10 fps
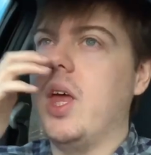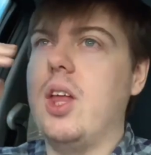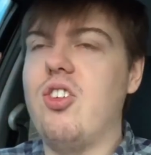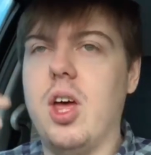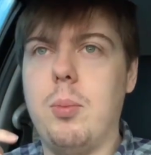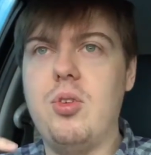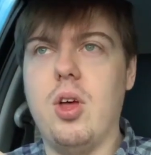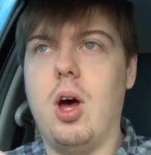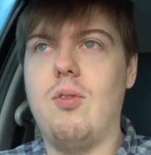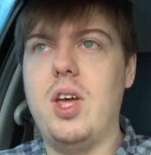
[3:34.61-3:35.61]
in
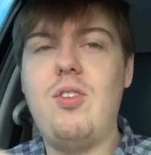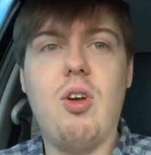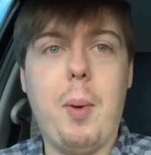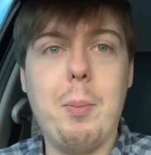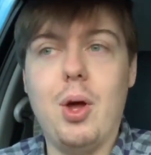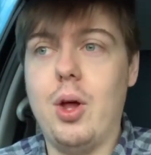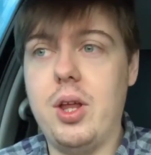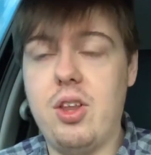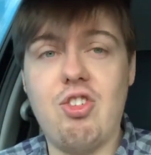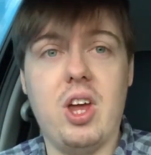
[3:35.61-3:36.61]
terms of, if you remember,
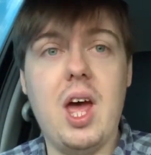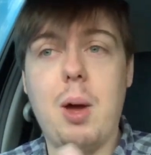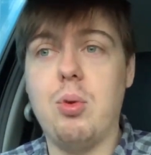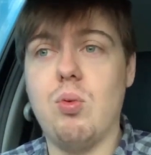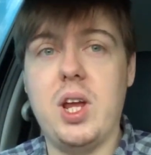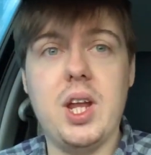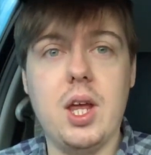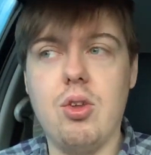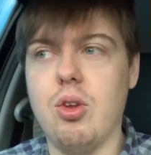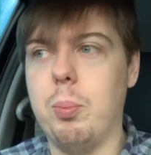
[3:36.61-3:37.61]
earlier this year, I was
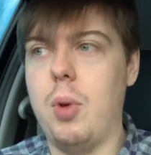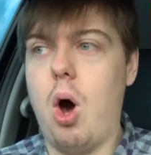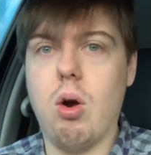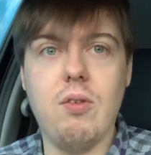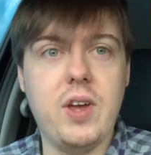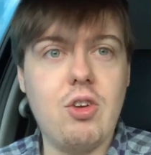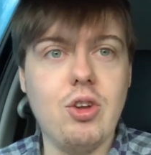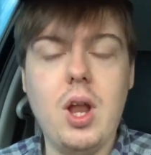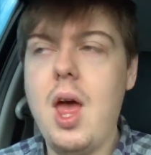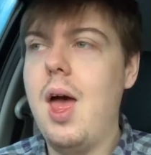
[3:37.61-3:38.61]
reading some horror
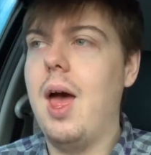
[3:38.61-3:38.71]
fiction